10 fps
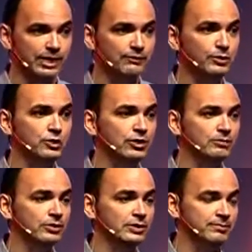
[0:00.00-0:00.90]
If we talk
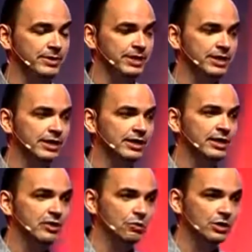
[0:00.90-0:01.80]
about the media,
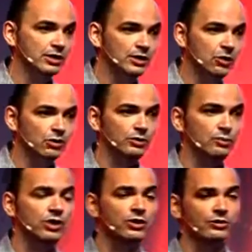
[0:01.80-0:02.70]
well, only
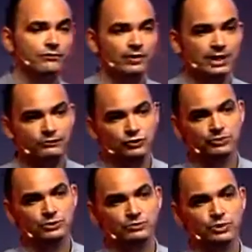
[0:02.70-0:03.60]
1 out of 5
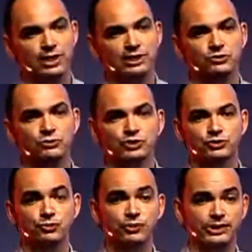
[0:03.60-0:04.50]
Germans would like to
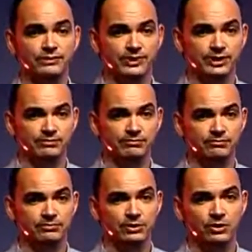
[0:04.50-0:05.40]
watch more TV.
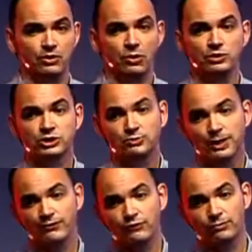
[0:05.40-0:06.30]
Only
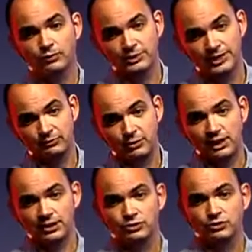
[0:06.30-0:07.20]
24% would
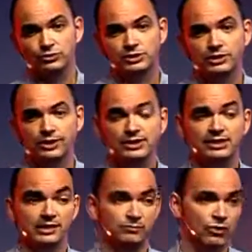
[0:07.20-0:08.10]
like to use the
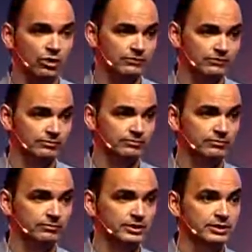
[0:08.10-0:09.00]
internet more often.
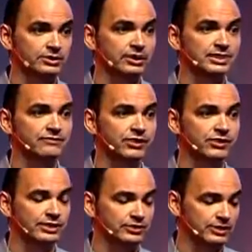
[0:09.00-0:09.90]
So that's
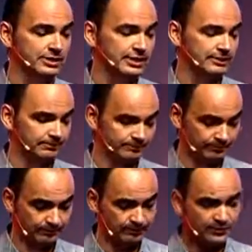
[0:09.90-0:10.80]
very interesting.
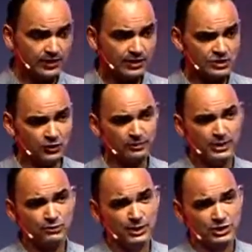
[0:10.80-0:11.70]
So the
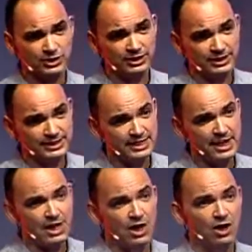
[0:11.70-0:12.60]
big question is,
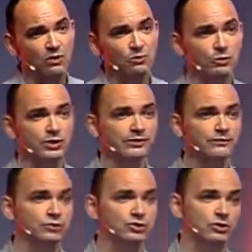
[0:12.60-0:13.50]
how will the
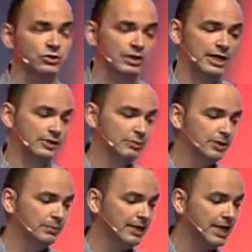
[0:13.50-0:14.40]
future look like? Will
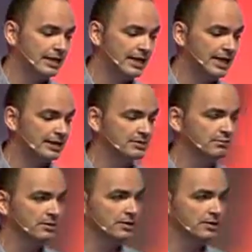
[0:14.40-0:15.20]
it be like that?